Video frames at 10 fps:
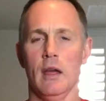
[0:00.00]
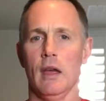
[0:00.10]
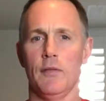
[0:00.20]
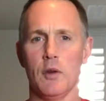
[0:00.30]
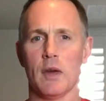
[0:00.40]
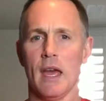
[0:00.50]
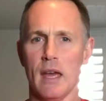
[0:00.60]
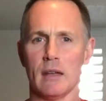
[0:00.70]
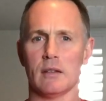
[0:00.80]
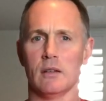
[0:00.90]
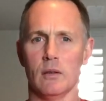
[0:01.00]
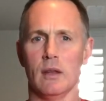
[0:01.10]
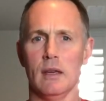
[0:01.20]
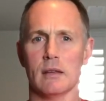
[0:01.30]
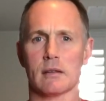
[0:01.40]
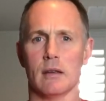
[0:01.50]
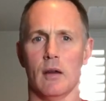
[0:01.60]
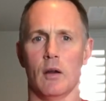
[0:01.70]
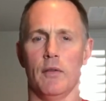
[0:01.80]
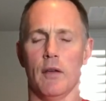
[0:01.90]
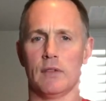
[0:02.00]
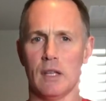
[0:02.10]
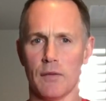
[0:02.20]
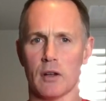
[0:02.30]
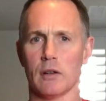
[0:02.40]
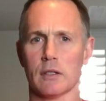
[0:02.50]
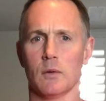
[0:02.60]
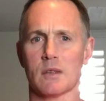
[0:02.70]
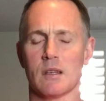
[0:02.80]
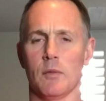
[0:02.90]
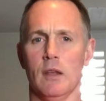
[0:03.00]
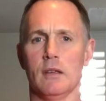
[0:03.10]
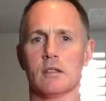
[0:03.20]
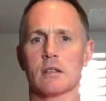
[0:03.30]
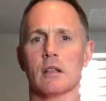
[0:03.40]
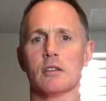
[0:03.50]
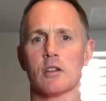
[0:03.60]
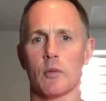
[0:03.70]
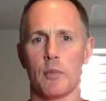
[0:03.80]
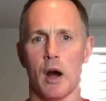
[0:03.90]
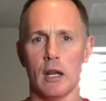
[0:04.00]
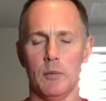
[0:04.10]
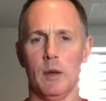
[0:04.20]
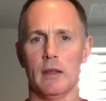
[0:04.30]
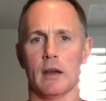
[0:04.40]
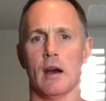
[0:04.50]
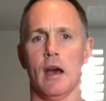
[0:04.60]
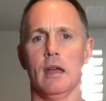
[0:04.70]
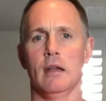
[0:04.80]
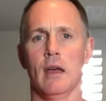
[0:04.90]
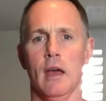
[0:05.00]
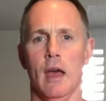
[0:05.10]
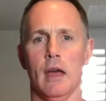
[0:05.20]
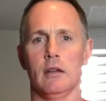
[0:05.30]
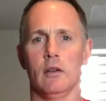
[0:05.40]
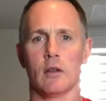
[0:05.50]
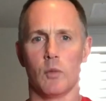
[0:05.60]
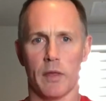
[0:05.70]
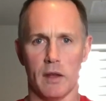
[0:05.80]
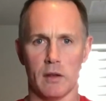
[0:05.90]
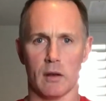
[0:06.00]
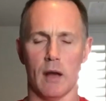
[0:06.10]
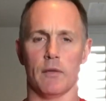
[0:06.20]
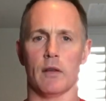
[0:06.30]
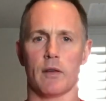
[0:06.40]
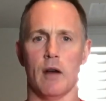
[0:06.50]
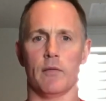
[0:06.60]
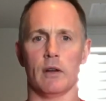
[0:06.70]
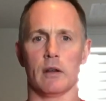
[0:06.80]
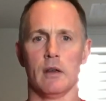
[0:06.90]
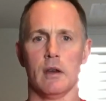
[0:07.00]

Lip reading: If you can't do these, or if you have difficulty with some of these, just let your body be the guide and do them within your level of comfort.